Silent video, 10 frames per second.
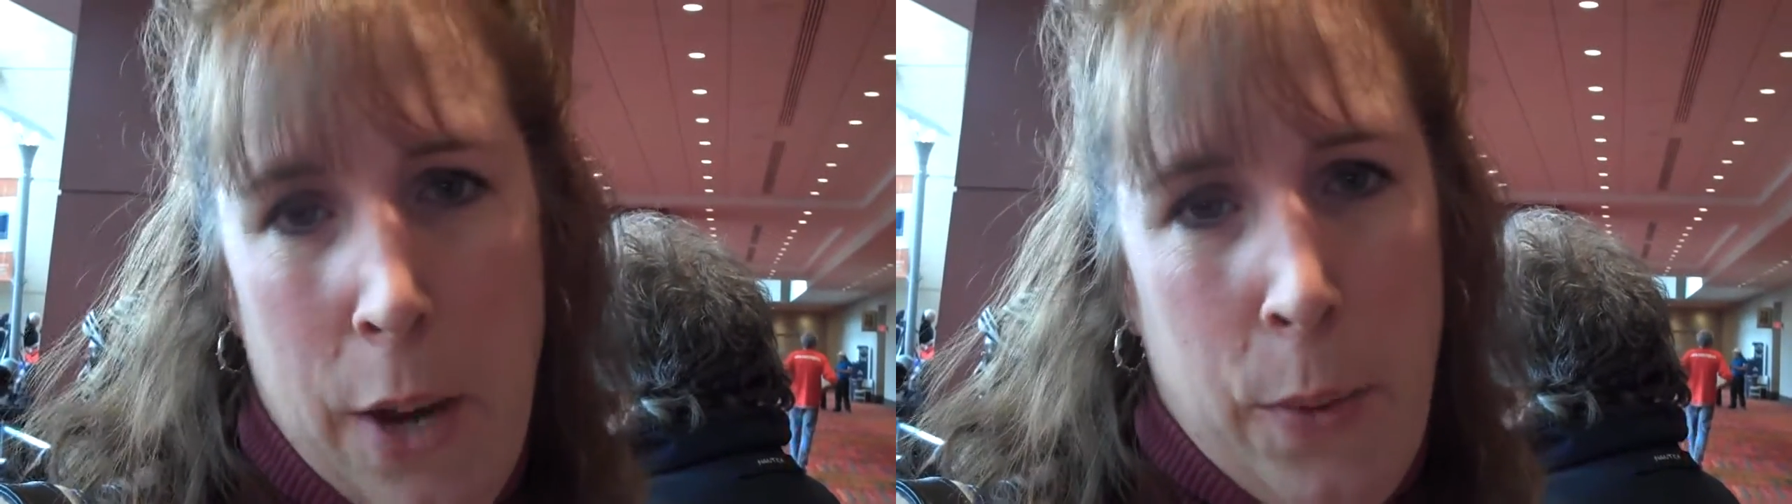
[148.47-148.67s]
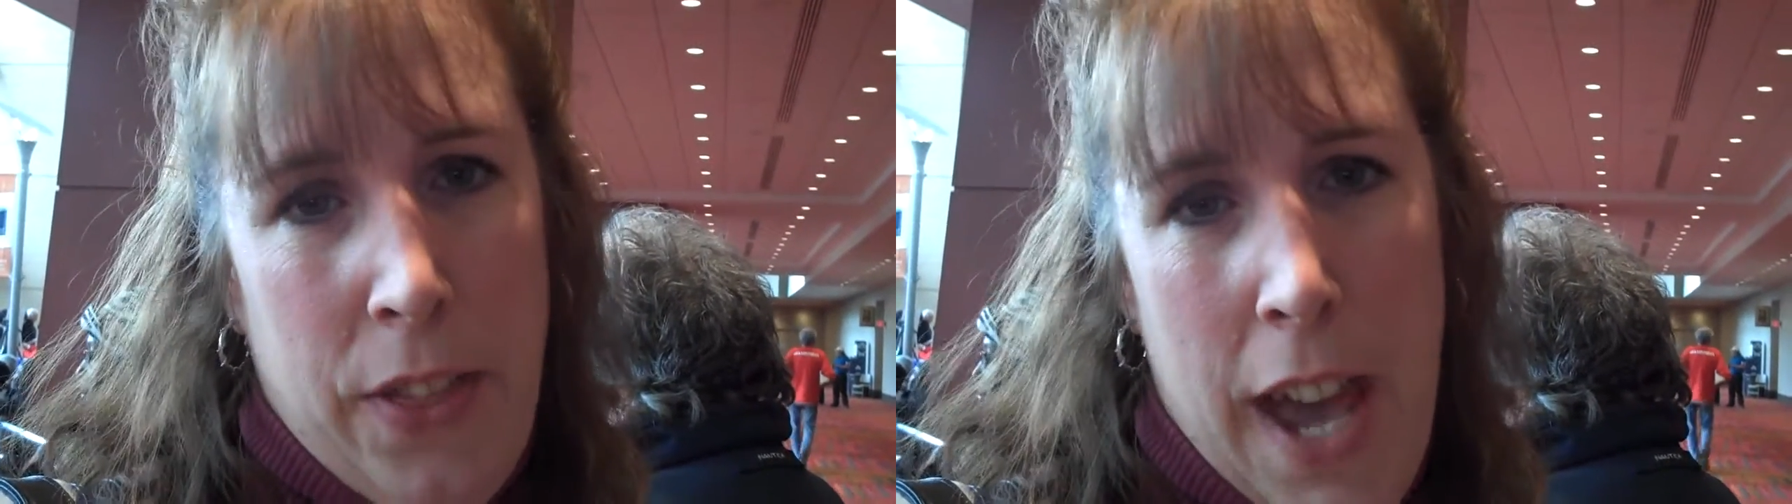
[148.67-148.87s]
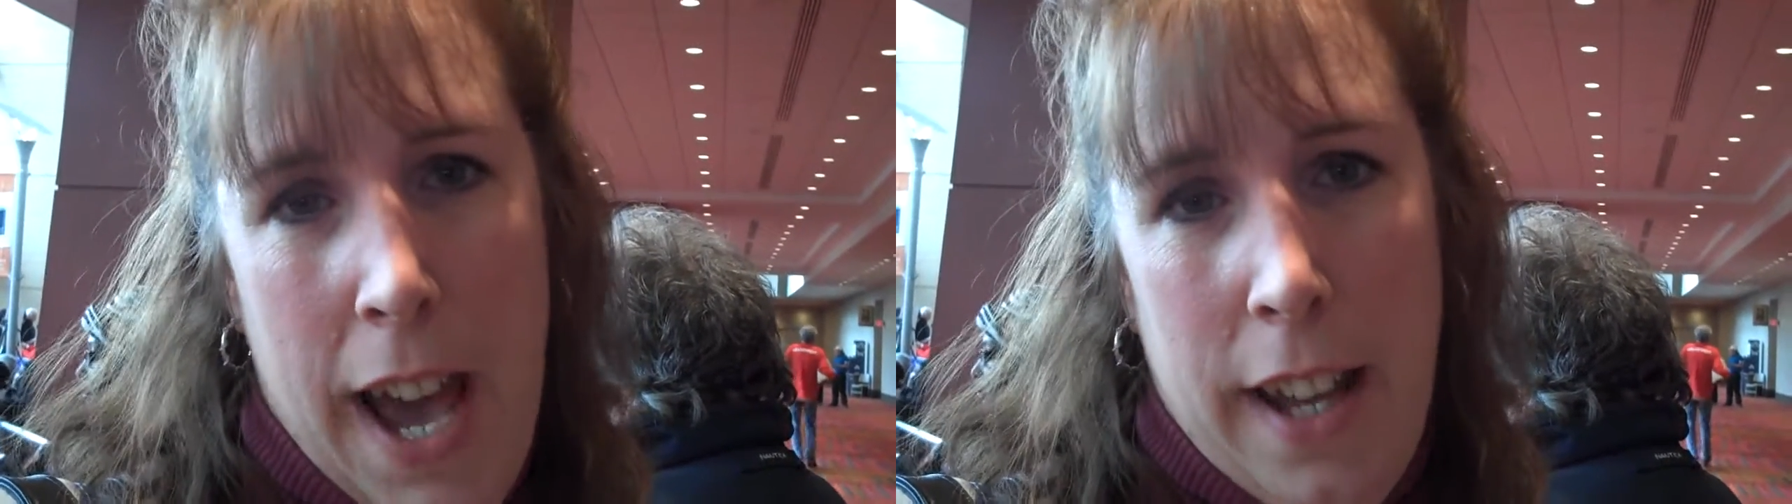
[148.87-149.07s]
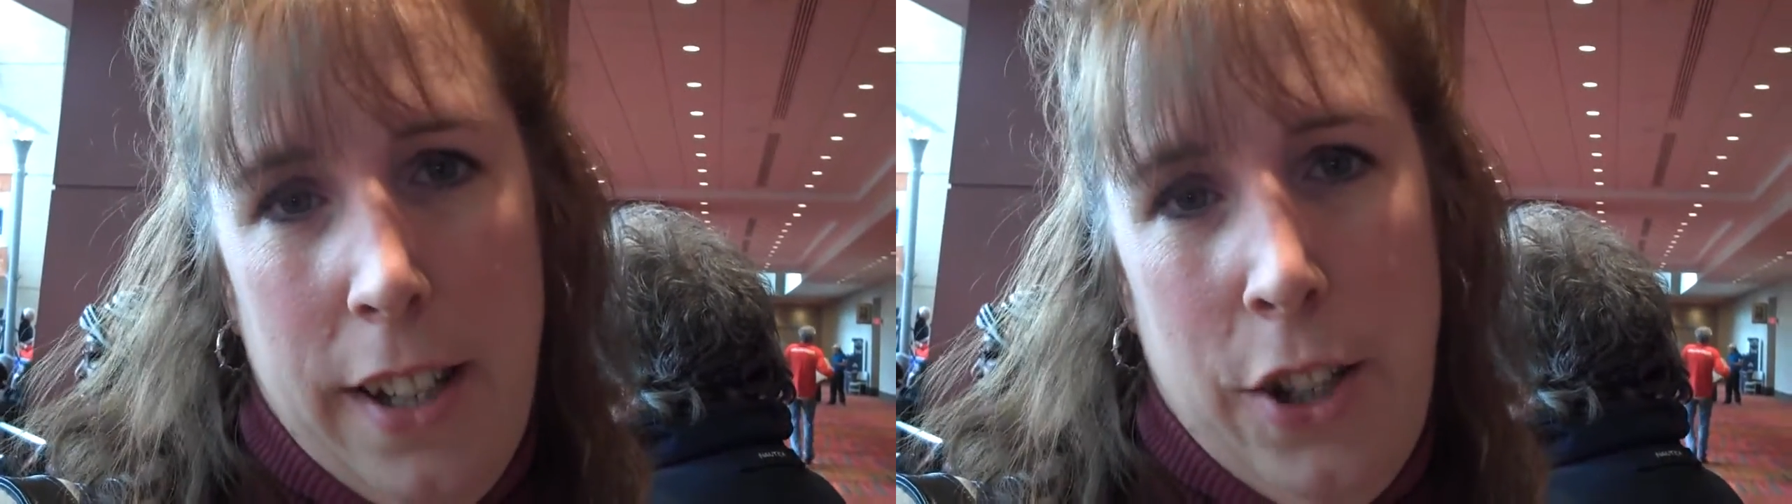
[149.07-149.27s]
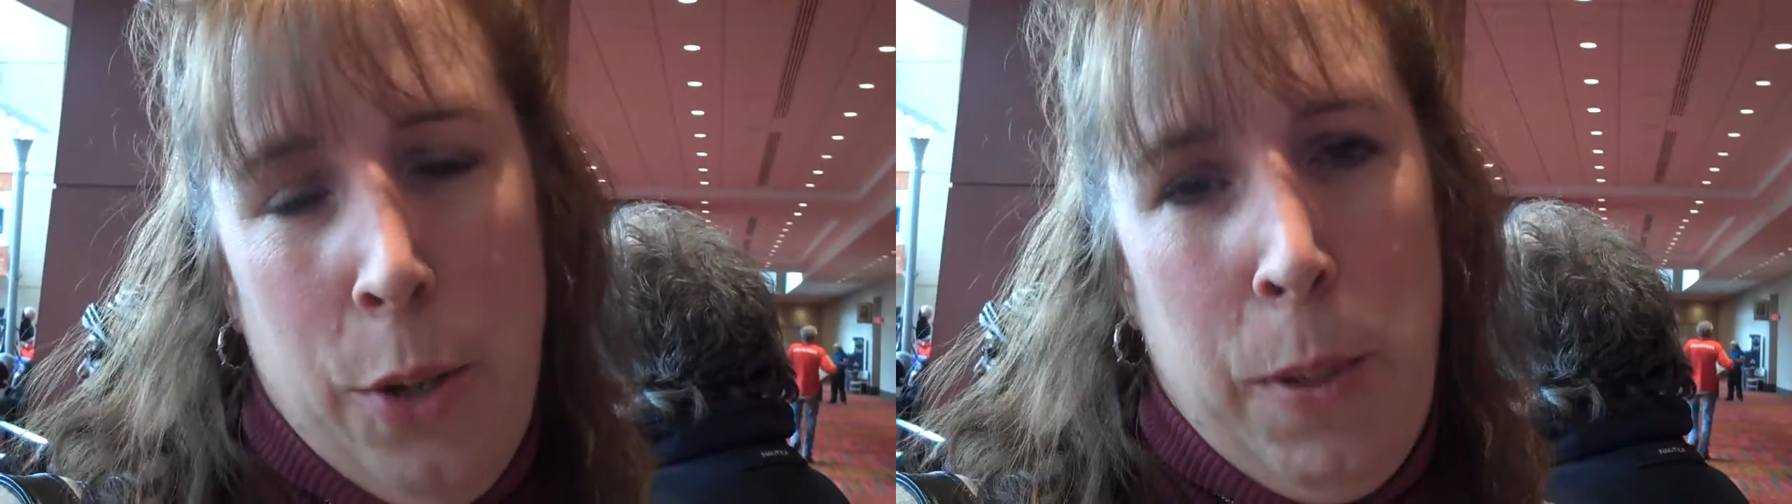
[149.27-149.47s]
out with that.
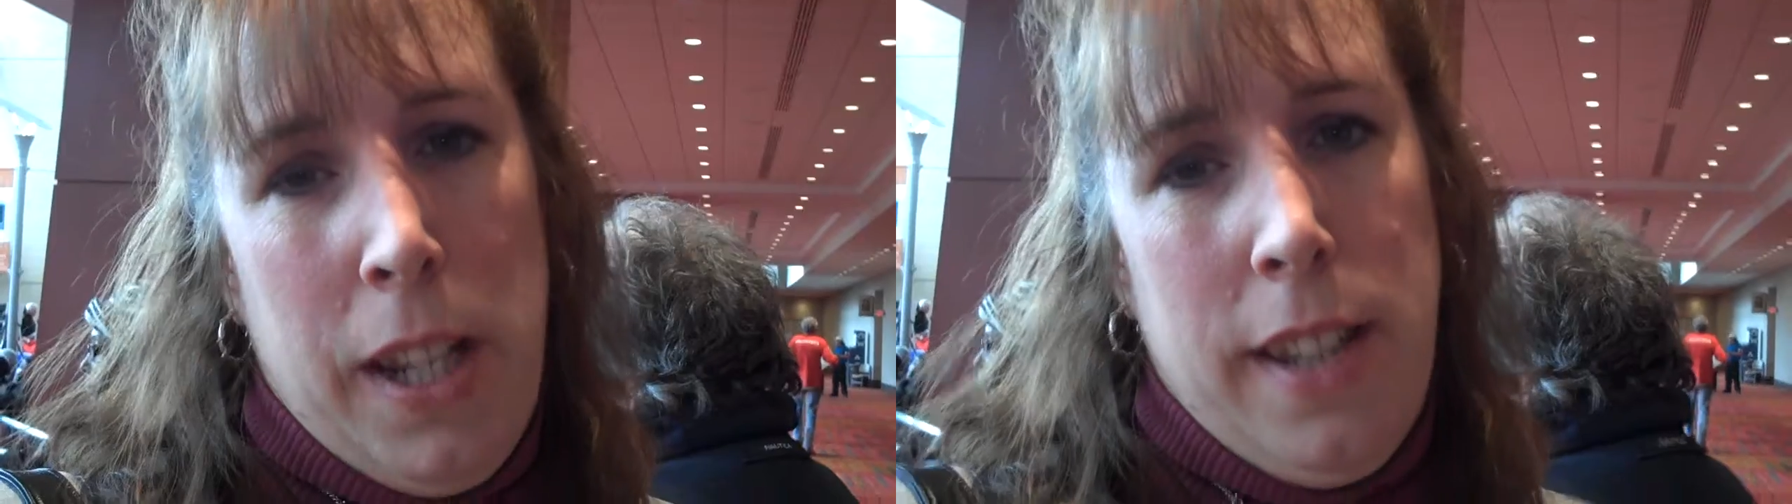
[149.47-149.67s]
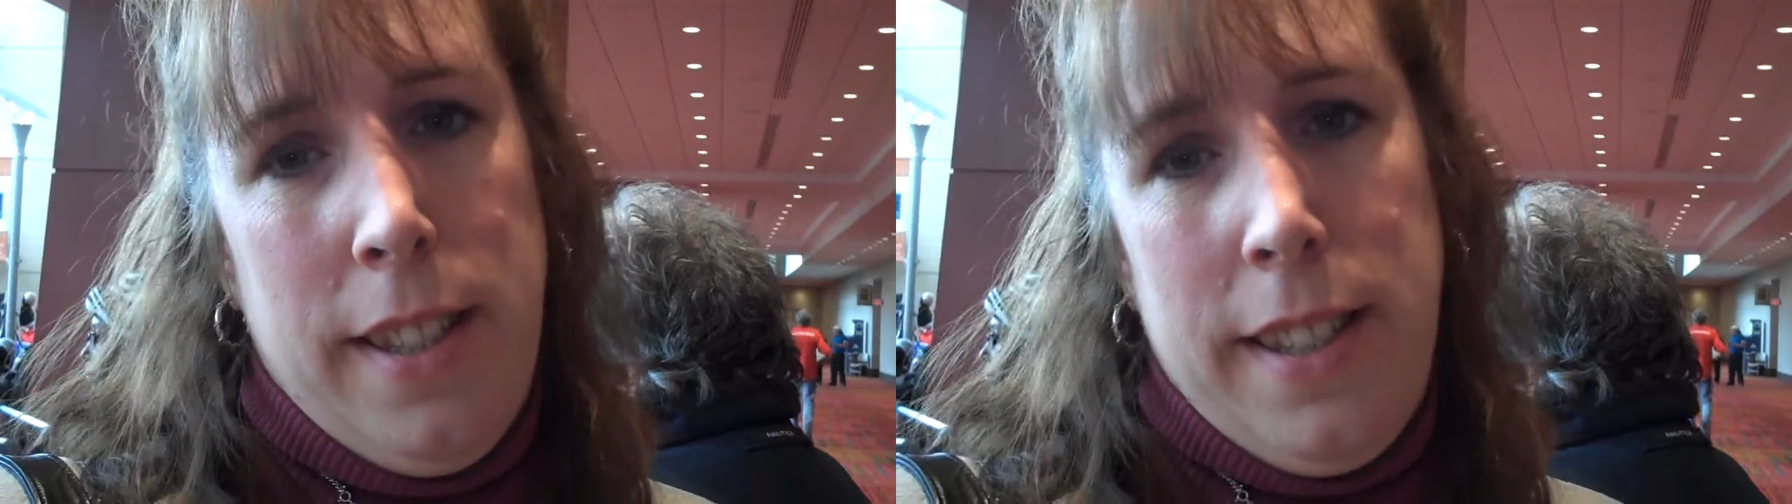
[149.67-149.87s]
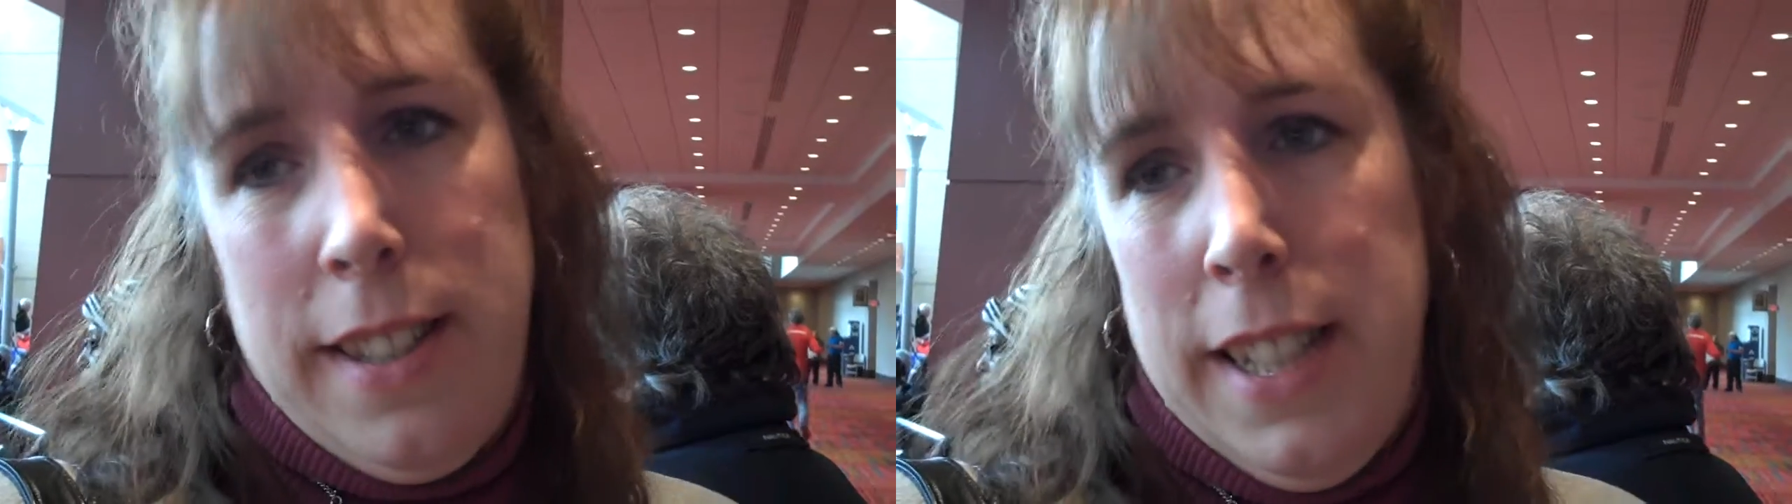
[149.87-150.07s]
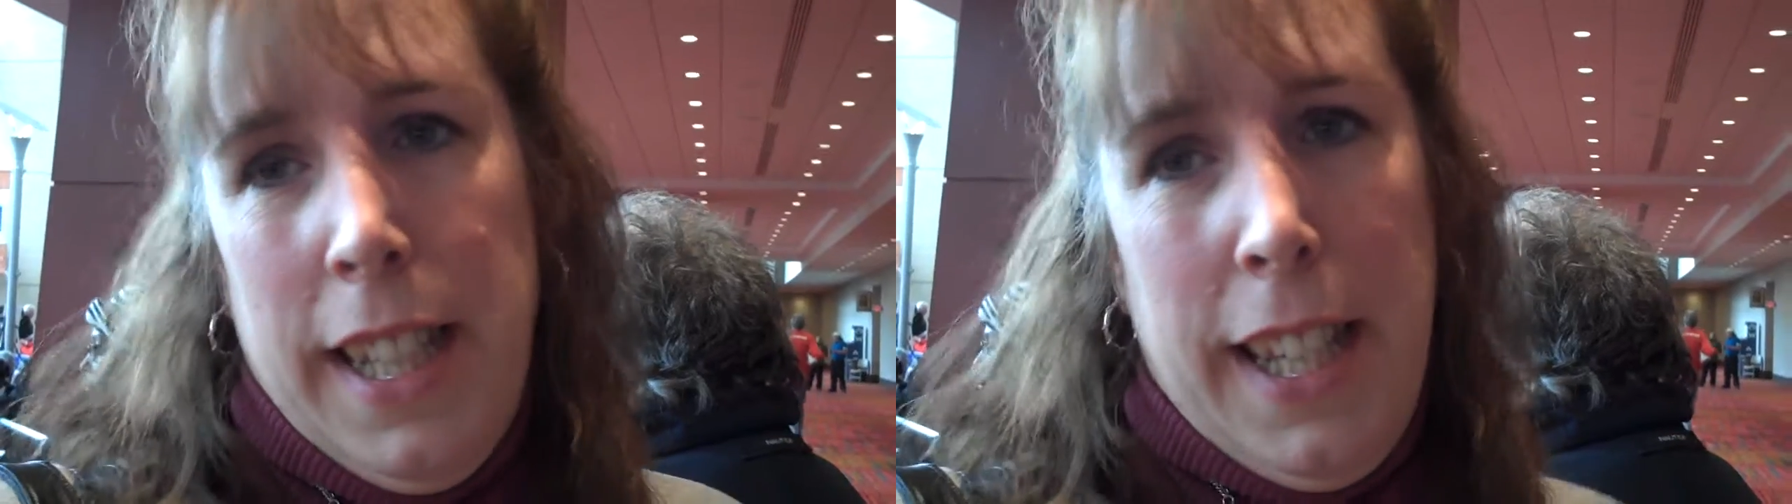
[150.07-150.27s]
Nobody's.